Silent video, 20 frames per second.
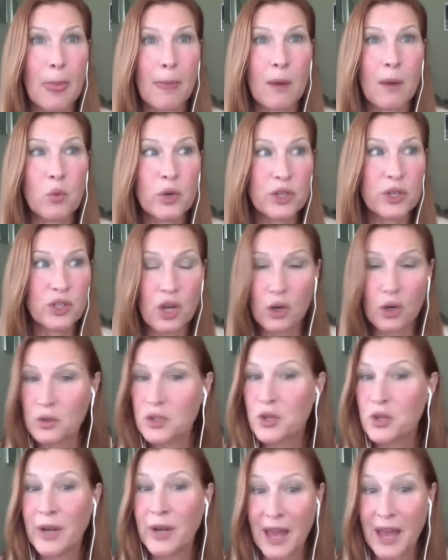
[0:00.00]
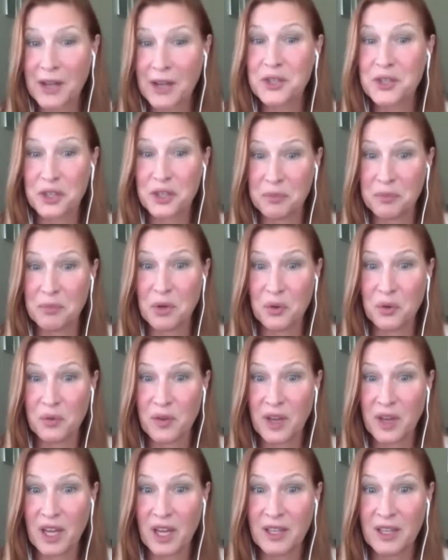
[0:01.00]
would go to an action
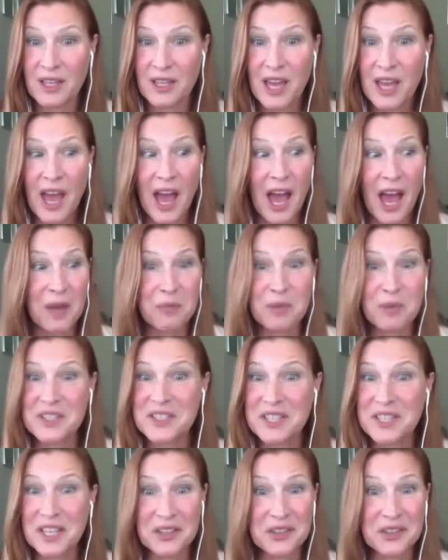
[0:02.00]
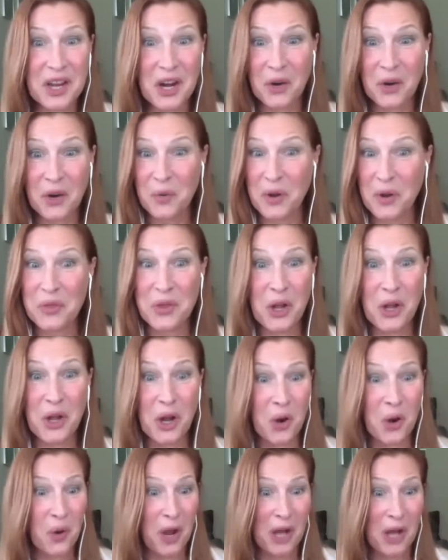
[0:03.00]
movie and be sitting there with, you
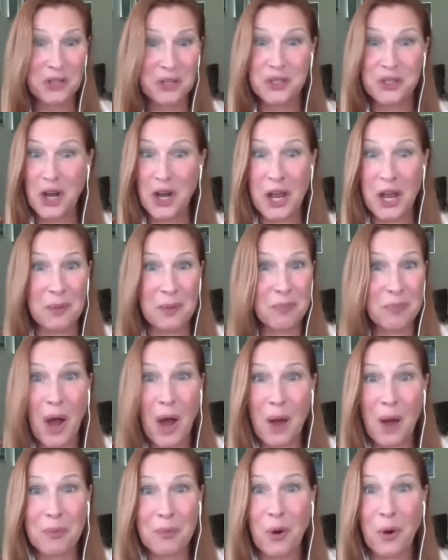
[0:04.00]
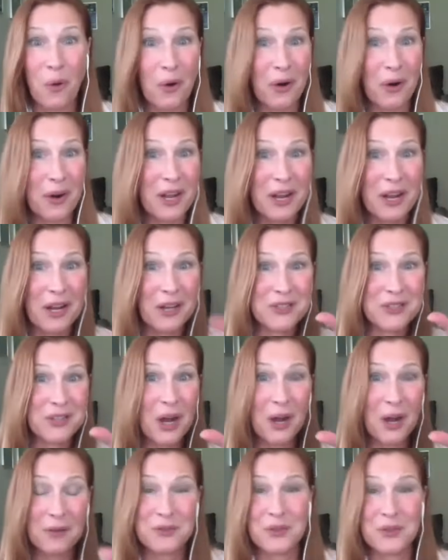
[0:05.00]
know, a giant popcorn and a
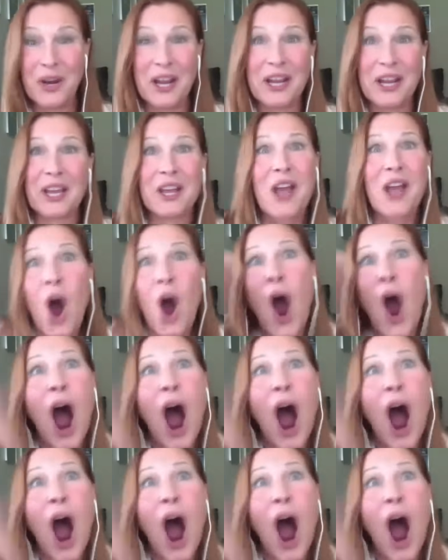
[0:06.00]
soft drink and go,